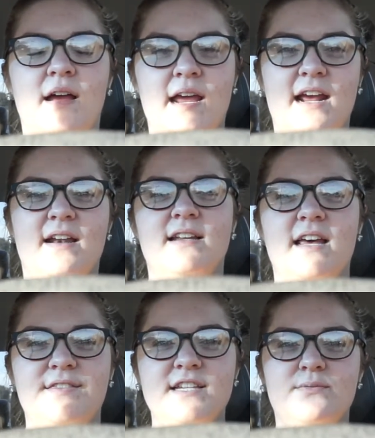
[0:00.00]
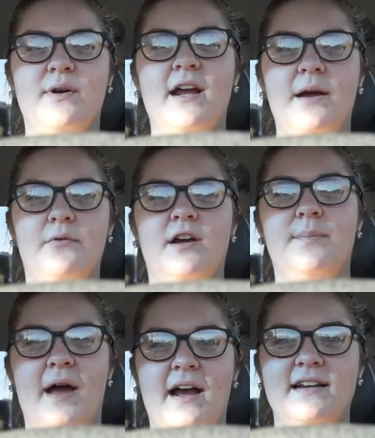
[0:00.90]
and at this rate I won't
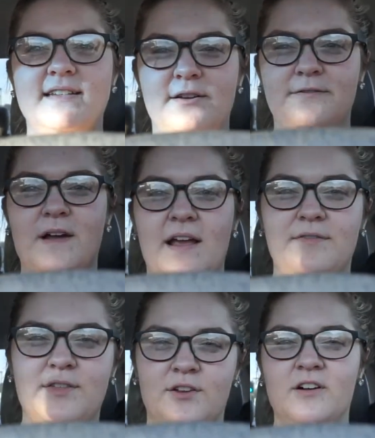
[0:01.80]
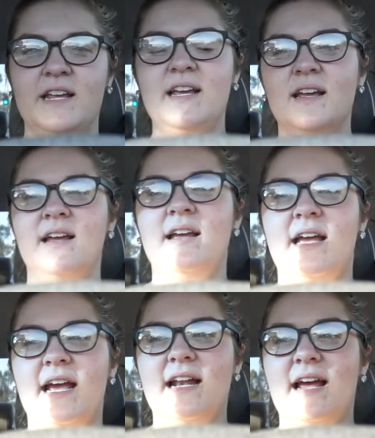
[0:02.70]
get back until five thirty,
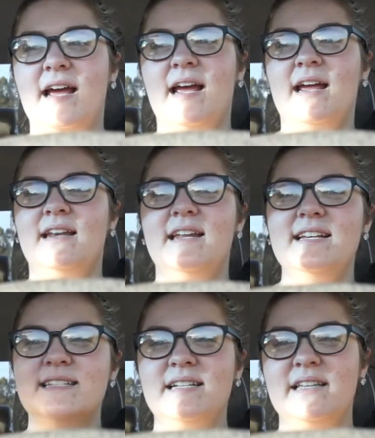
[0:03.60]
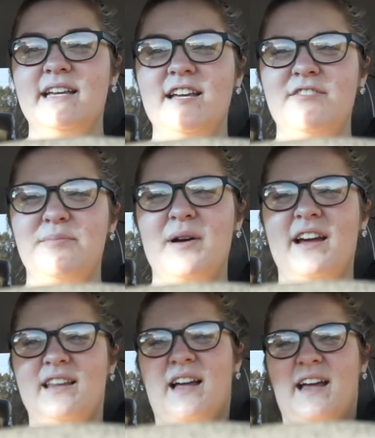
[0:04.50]
and I need to leave
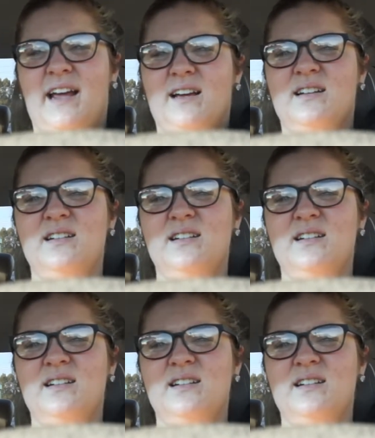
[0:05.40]
by like